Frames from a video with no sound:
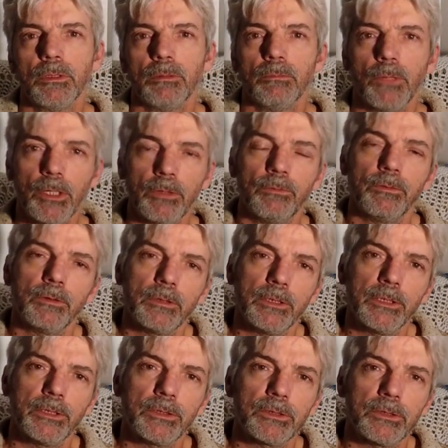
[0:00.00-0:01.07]
My
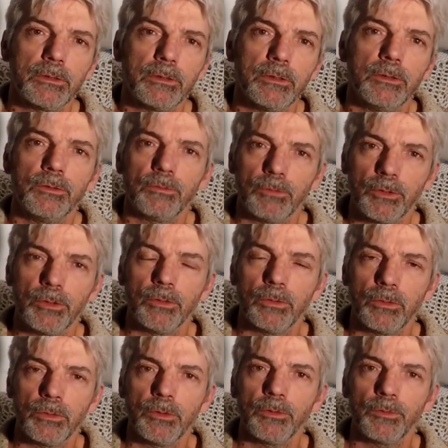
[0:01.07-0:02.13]
affiliation is with the
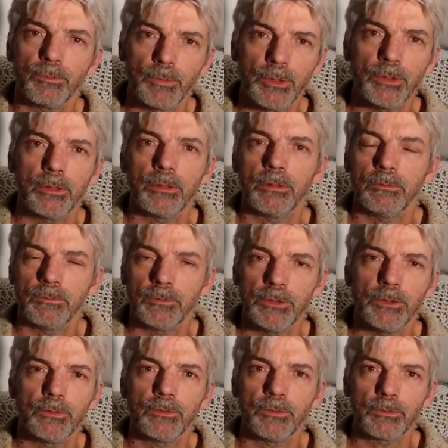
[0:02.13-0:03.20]
Holy Spirit of
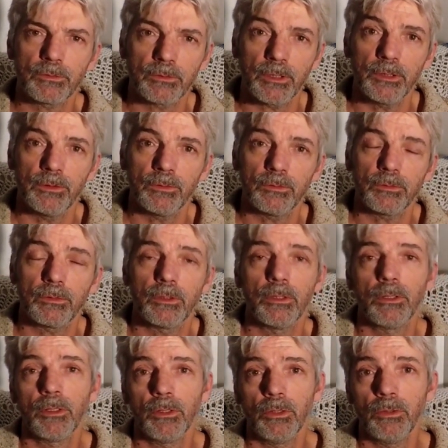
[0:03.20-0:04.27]
Jesus Christ,
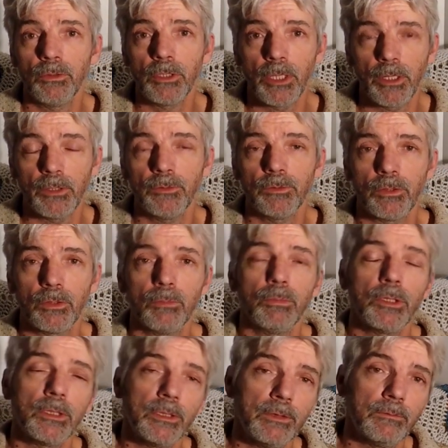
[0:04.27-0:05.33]
who guides all
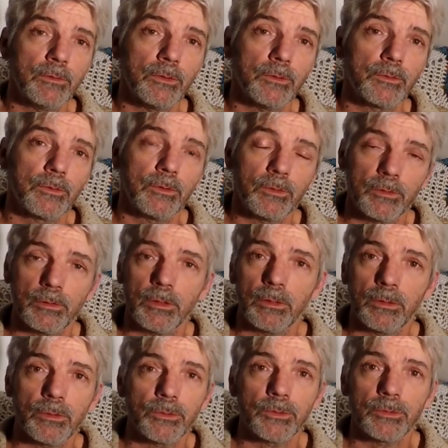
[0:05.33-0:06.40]
believers into
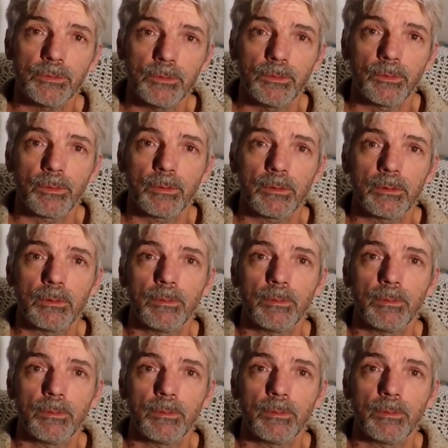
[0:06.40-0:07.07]
all truth.